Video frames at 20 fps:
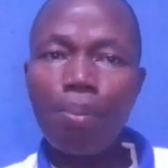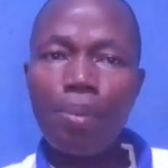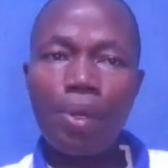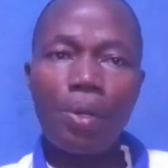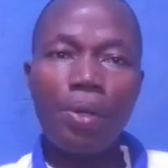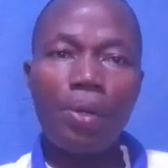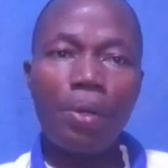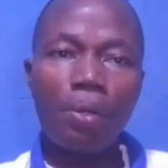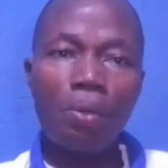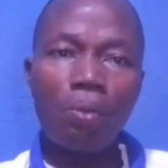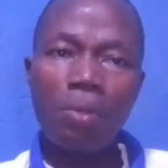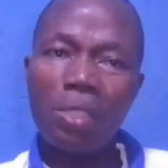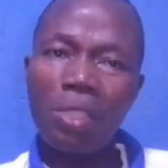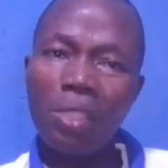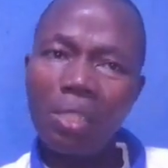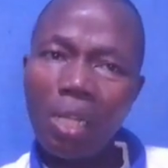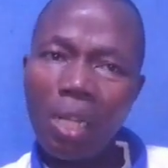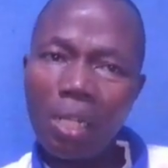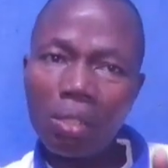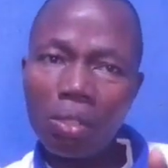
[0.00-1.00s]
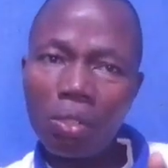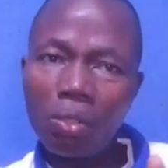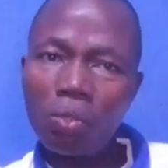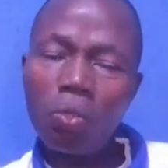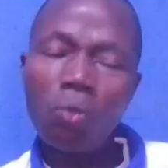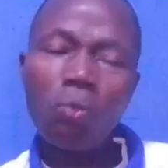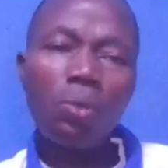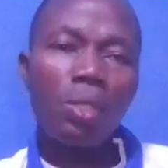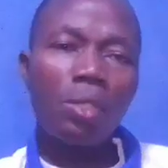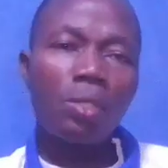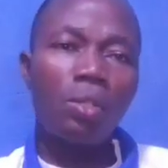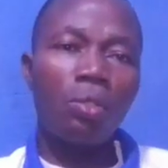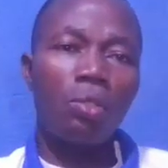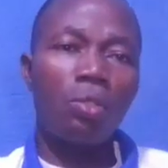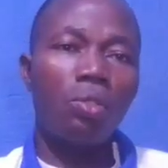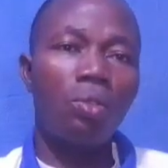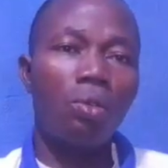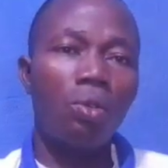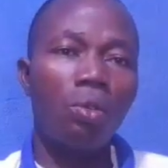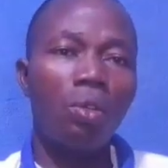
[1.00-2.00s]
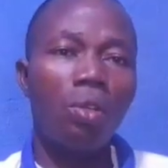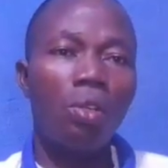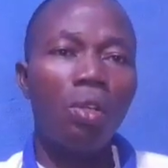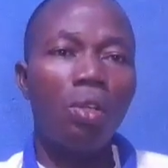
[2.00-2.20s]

period, within that 2 weeks or so,